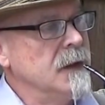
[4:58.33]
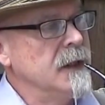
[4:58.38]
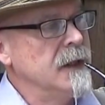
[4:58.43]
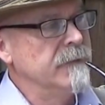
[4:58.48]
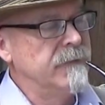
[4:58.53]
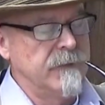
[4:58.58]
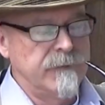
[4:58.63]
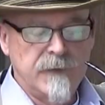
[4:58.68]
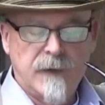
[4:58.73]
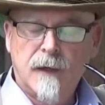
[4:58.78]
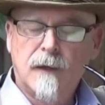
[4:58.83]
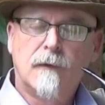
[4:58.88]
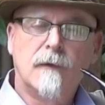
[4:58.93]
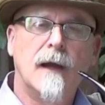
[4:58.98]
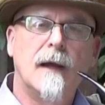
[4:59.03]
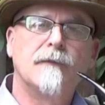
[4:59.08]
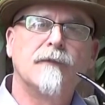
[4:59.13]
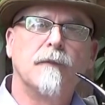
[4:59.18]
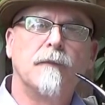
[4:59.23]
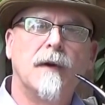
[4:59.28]
if a fella
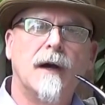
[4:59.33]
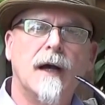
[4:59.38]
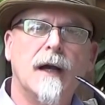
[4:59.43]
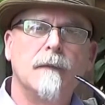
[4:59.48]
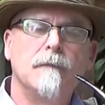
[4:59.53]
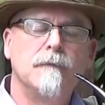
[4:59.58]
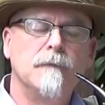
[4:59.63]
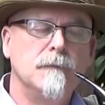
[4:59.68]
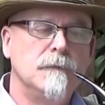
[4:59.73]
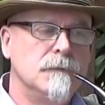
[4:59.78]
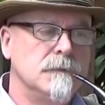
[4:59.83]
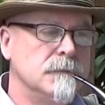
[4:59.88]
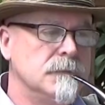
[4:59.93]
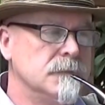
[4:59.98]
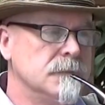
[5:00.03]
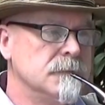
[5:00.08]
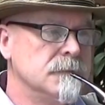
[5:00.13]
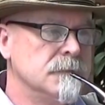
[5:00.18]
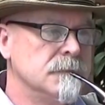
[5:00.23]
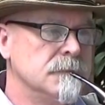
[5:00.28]
grabs a pipe
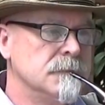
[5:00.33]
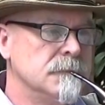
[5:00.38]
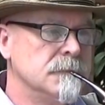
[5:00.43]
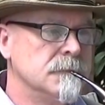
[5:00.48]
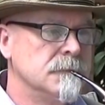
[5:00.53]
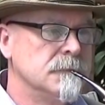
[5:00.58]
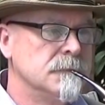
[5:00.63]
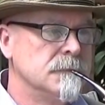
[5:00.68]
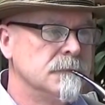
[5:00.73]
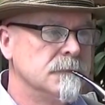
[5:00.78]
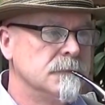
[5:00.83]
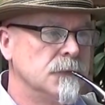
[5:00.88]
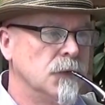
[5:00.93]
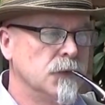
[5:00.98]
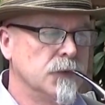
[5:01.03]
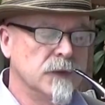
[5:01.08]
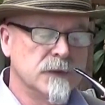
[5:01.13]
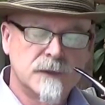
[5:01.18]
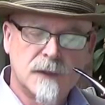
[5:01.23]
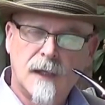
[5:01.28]

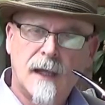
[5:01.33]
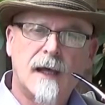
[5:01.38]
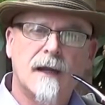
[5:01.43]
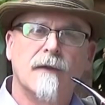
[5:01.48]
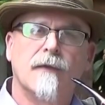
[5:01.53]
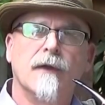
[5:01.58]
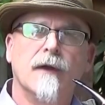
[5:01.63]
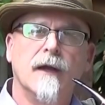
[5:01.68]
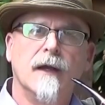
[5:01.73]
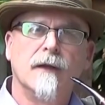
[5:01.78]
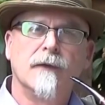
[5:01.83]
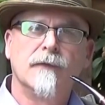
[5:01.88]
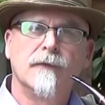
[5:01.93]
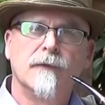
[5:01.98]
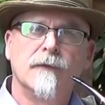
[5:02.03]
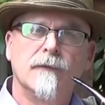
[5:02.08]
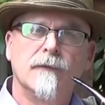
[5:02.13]
or does a lot of things,